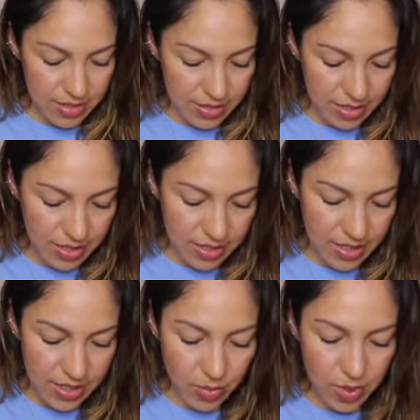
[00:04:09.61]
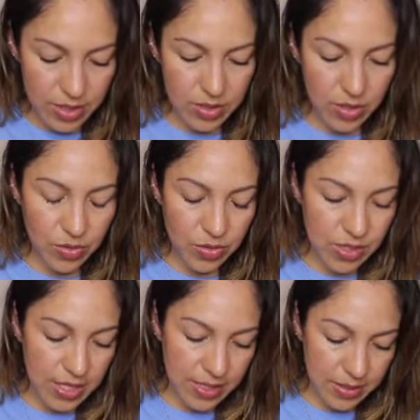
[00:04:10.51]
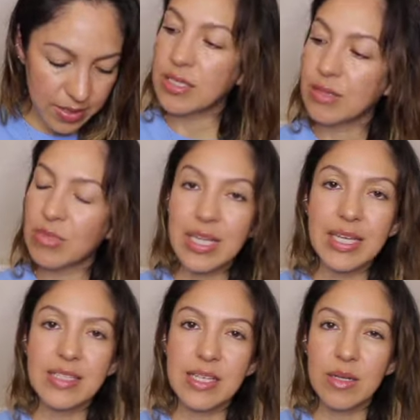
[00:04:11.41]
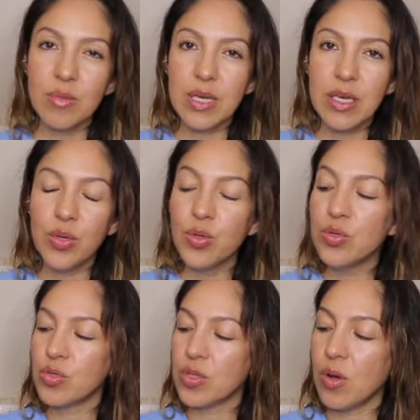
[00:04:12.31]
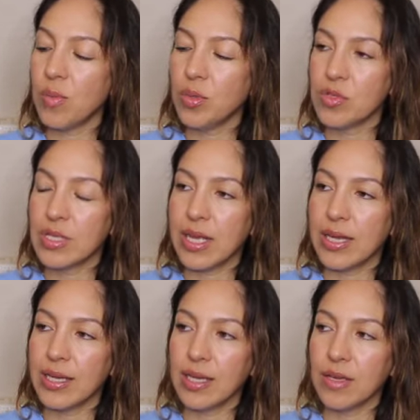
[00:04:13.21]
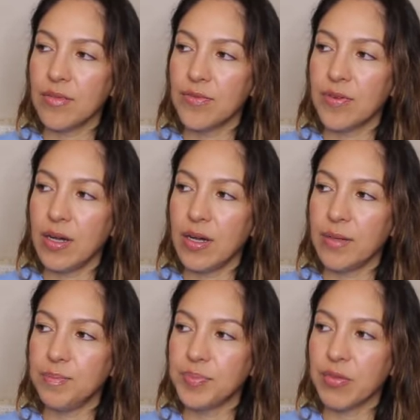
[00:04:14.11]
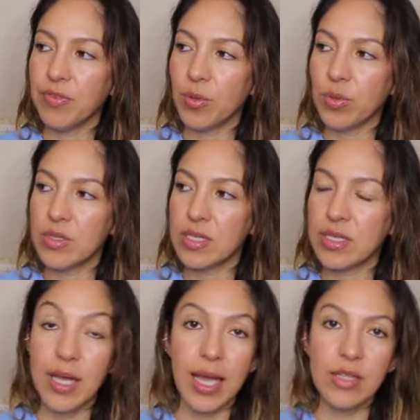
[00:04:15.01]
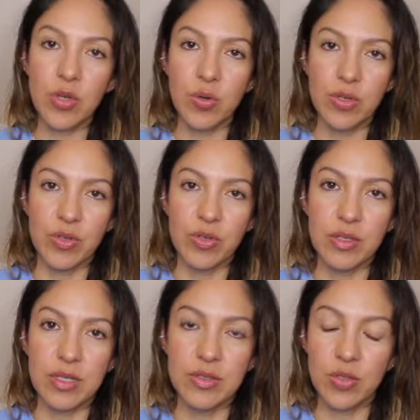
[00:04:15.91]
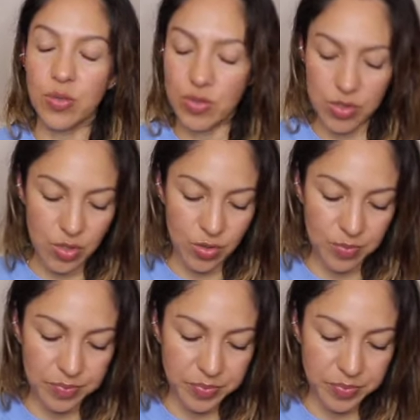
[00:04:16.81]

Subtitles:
It's gonna take a while to use it. It seems like it's gonna be used almost like if it was a toner. So